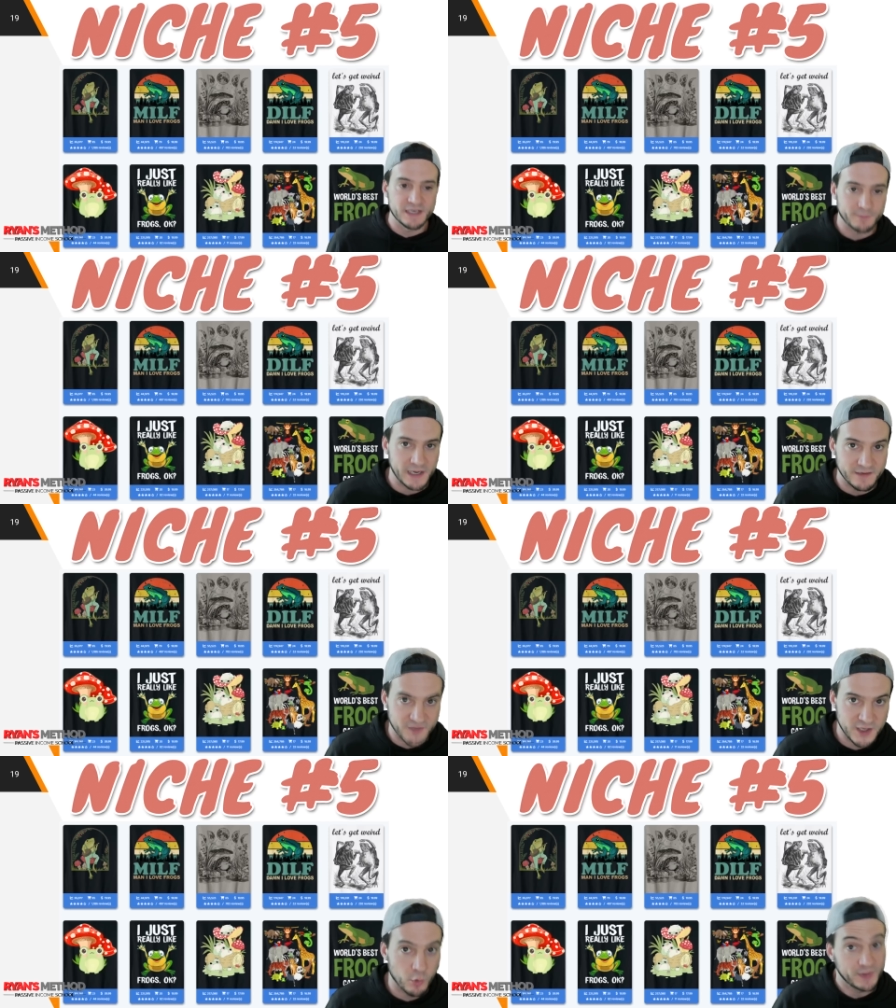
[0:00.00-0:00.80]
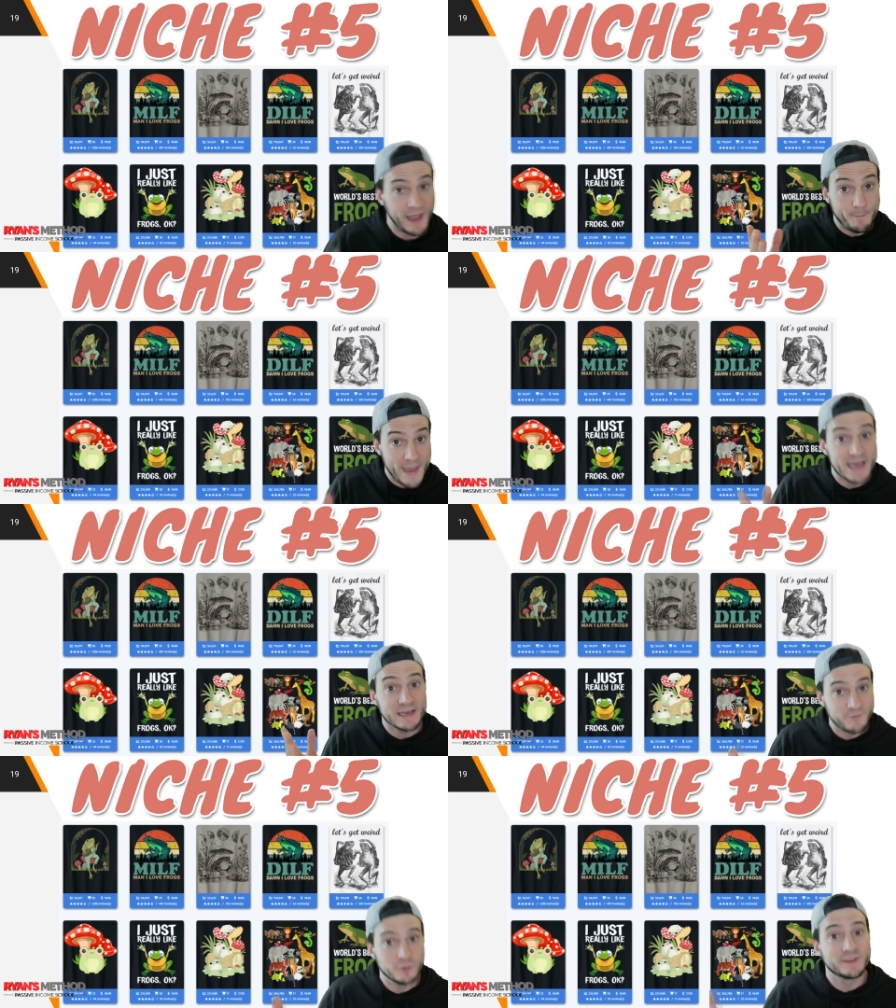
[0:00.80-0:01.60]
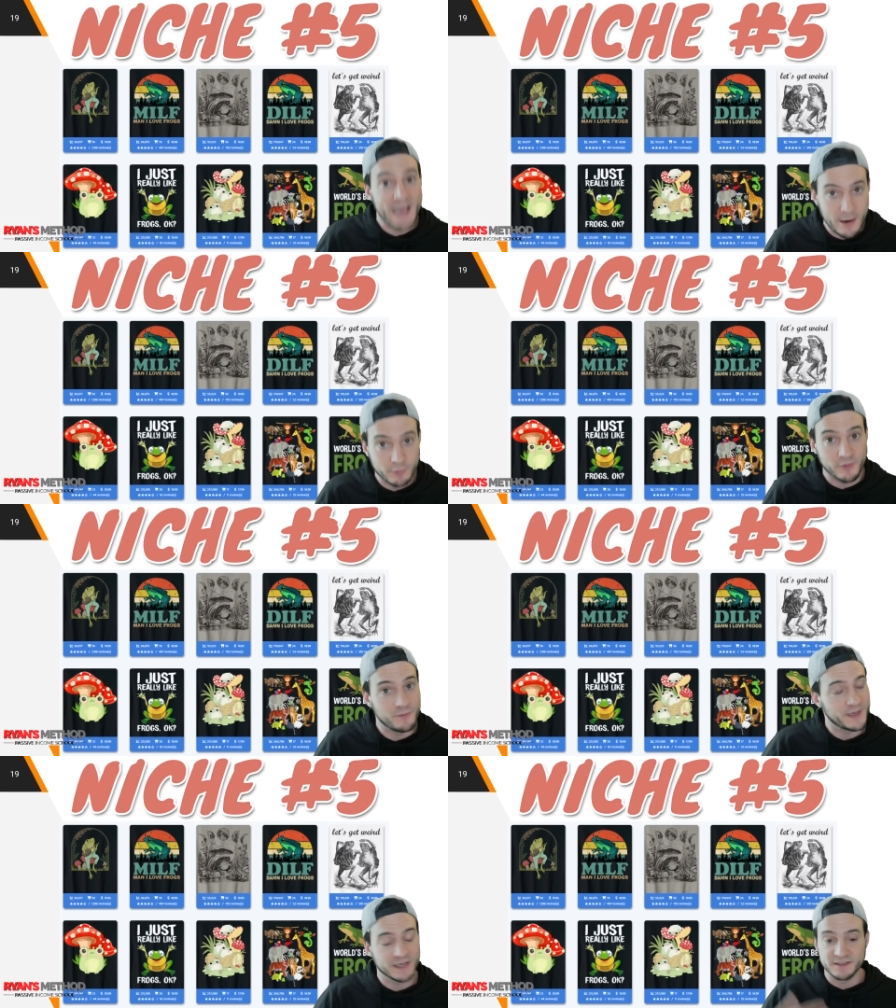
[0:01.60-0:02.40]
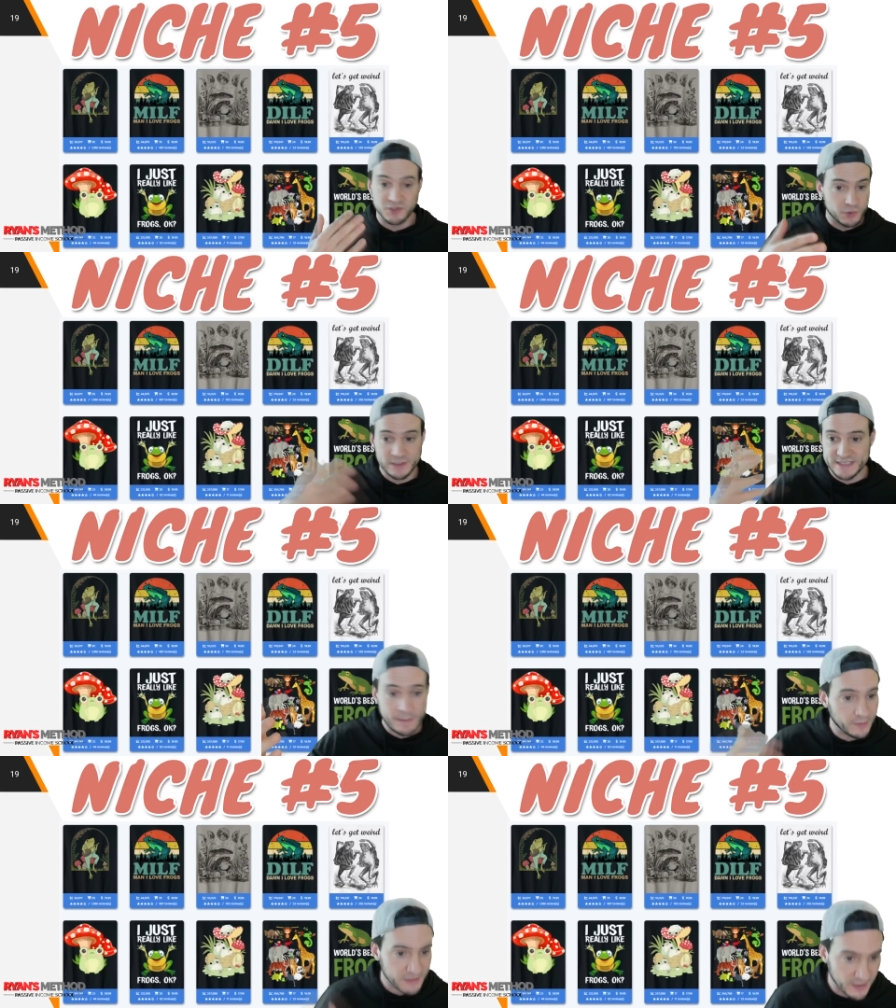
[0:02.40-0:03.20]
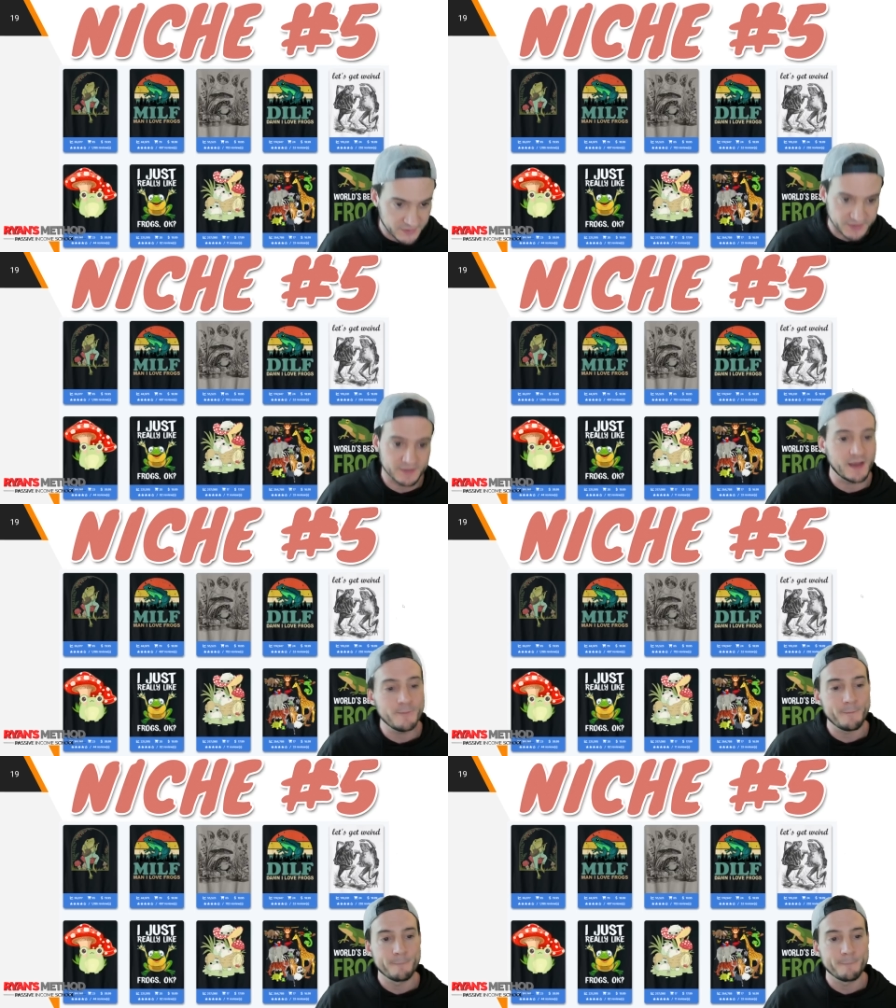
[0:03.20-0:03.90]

competitive keyword that may confuse the algorithm because it's you and 10 million others, okay?